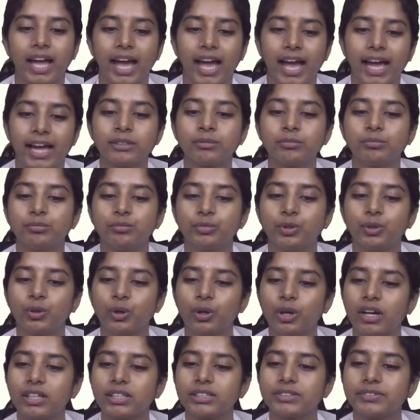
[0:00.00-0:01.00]
And
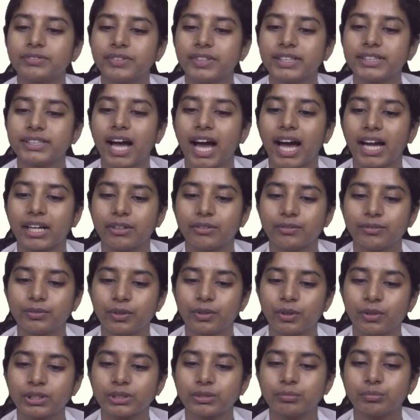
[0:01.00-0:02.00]
molars with
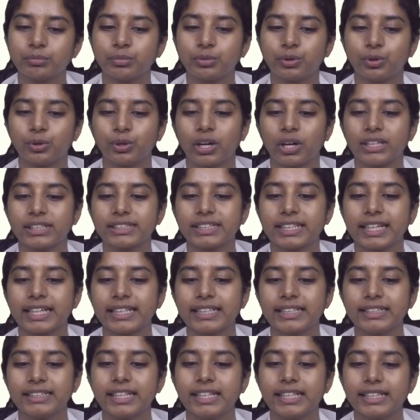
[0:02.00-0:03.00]
advanced bone loss
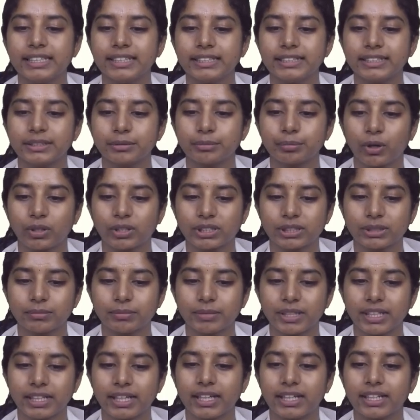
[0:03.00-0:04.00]
in the
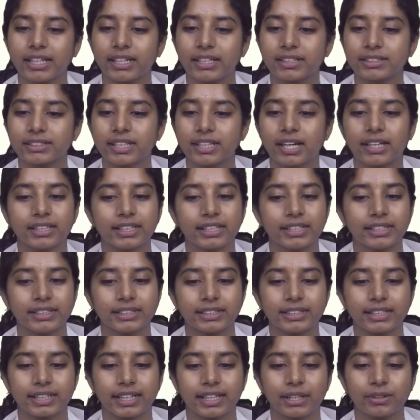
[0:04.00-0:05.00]
interproximal areas or the
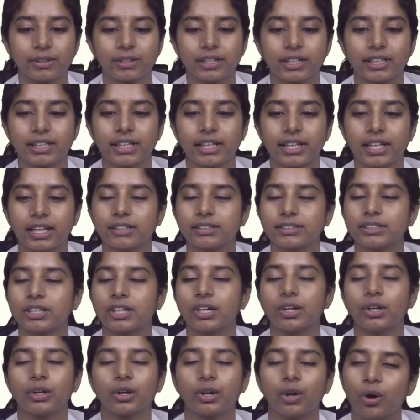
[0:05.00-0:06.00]
interradicular areas
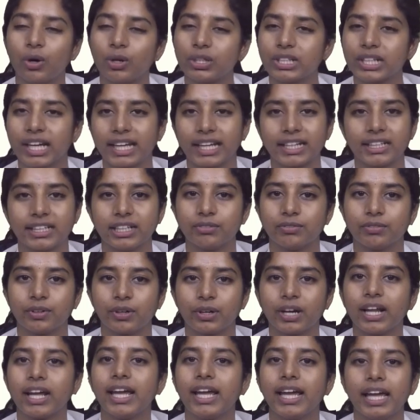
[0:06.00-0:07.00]
are not ideal
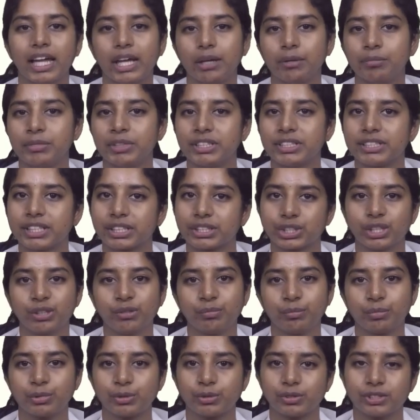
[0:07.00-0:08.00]
for
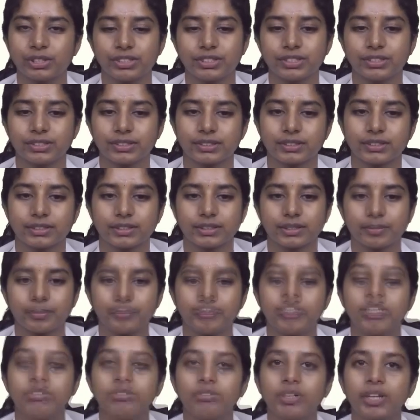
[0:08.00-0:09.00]
hemisection procedures.
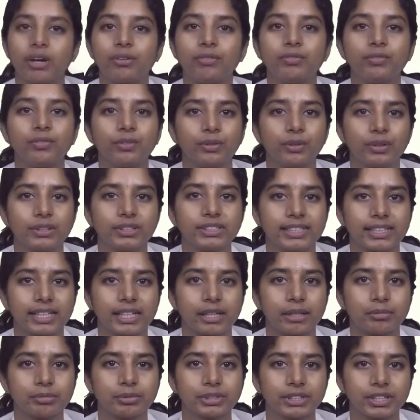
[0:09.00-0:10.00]
Then we have forced
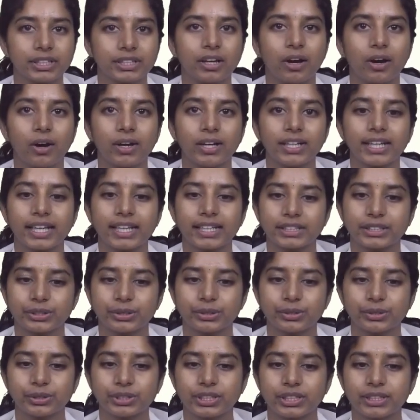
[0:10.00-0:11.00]
eruption or
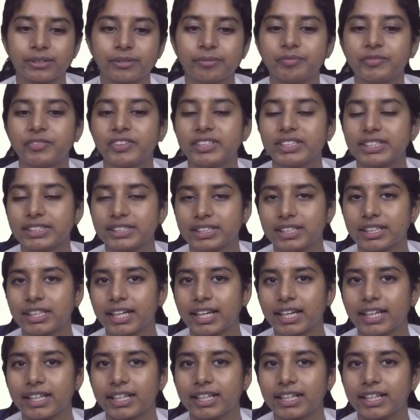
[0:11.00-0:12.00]
extrusion, which is
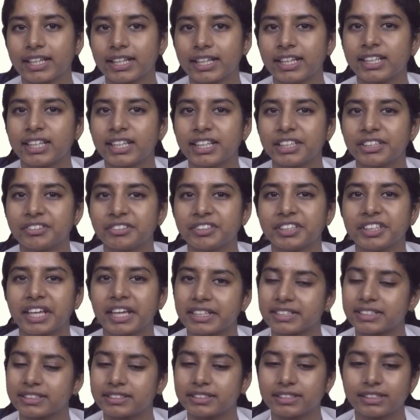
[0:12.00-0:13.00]
indicated in a teeth with
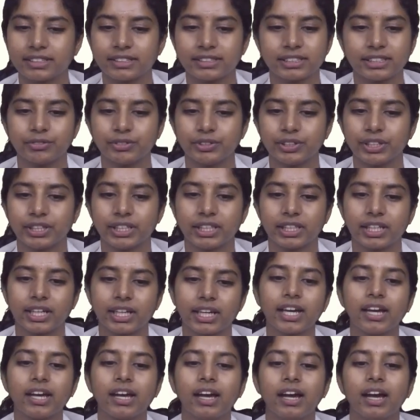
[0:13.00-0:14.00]
extensive
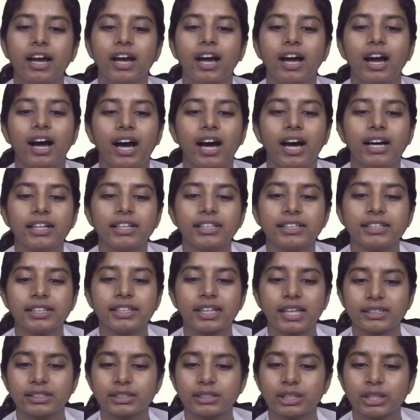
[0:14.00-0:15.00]
decay or in
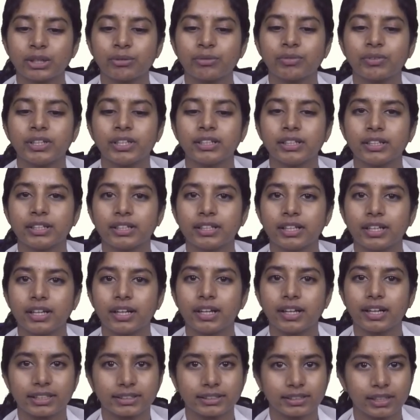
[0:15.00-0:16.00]
cases of internal
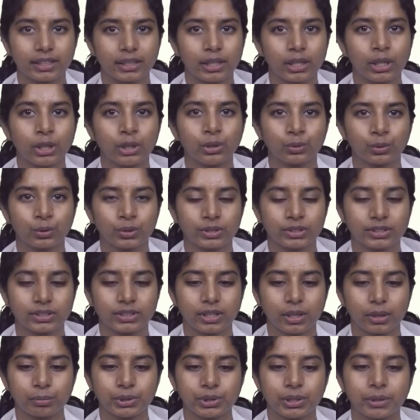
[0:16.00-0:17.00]
or external root
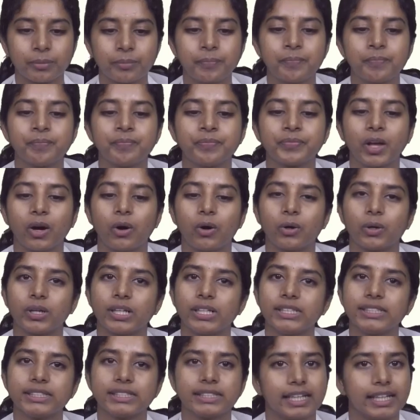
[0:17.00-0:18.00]
resorption or
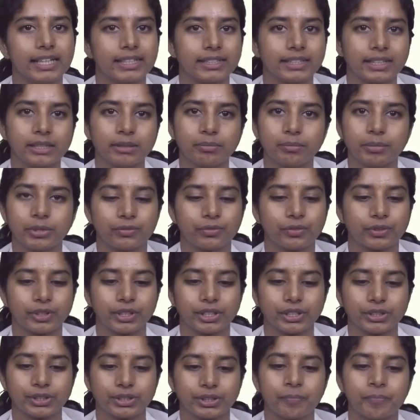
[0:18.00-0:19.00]
else lateral
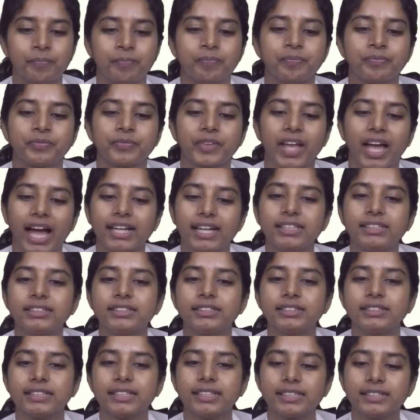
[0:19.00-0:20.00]
perforation.
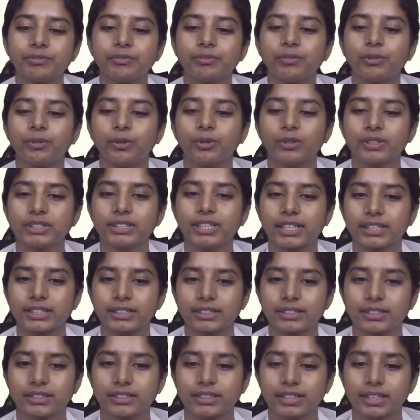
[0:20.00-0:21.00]
And this forced
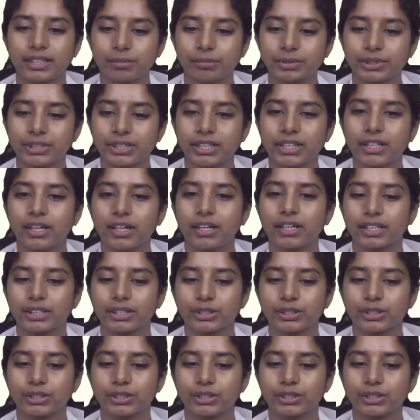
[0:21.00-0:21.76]
eruption or